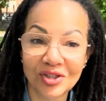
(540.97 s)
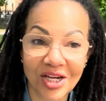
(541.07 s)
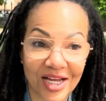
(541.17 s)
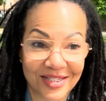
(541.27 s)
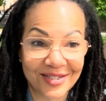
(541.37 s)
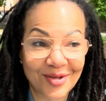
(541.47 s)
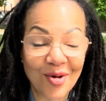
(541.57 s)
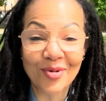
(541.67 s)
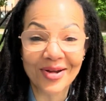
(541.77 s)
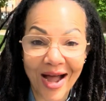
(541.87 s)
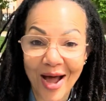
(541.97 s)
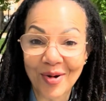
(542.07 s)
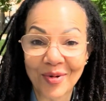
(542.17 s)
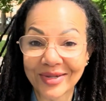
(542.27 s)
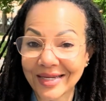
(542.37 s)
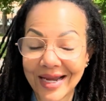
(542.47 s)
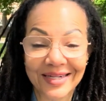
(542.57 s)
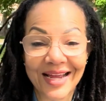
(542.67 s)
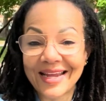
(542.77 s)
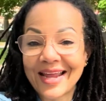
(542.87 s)
just so God
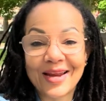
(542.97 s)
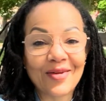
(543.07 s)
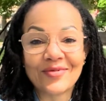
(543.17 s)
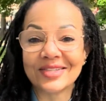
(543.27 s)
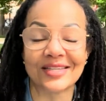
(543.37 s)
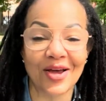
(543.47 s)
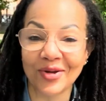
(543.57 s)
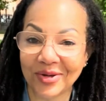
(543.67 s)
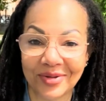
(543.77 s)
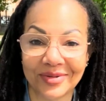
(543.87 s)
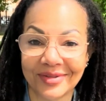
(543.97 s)
ordained, I can't even tell you.